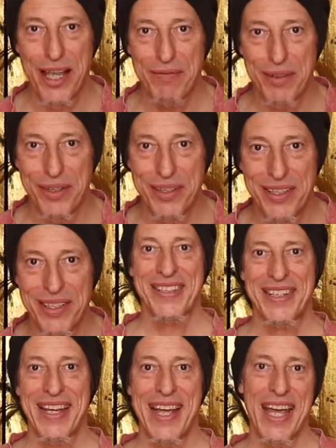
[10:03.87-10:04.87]
level
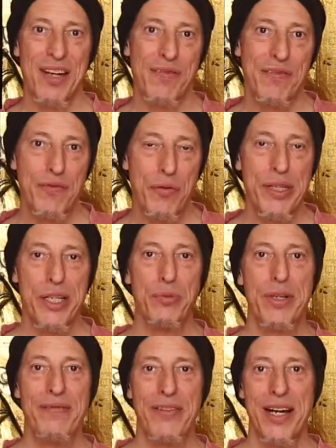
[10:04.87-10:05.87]
and fully
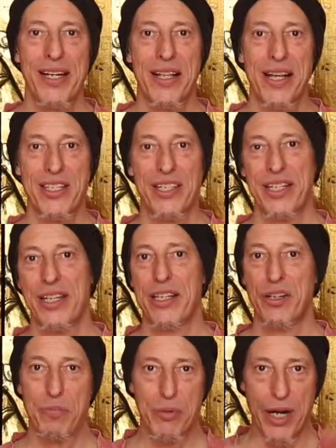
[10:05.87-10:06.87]
revitalizing
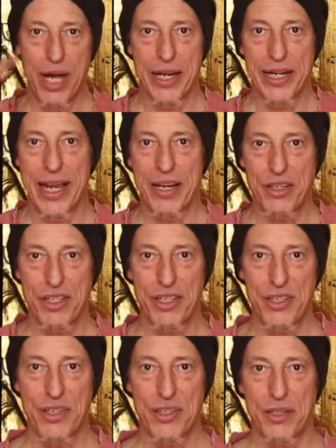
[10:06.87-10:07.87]
your pranic energy
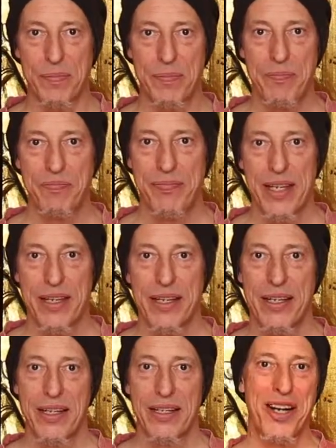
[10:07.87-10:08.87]
system.
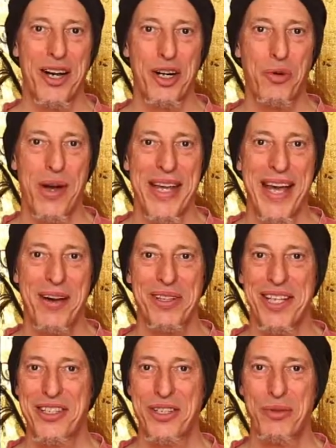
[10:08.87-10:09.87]
On our way
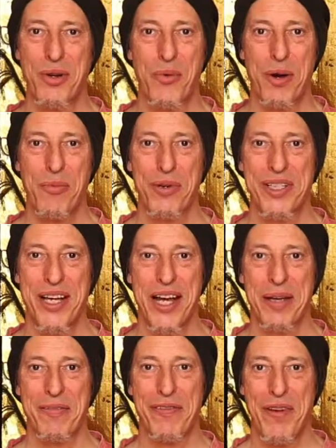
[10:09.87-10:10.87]
out, let's do it one more
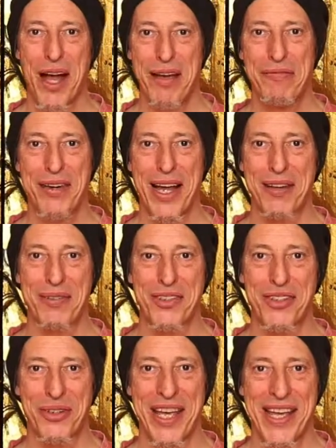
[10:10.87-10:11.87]
time. 5
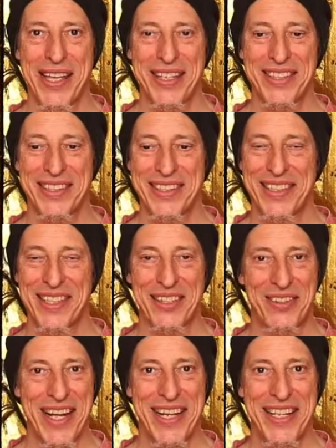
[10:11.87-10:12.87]
rounds, okay?
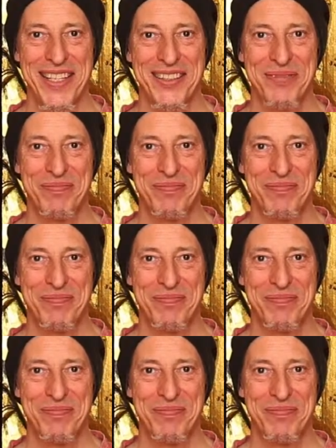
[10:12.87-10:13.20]
Ready?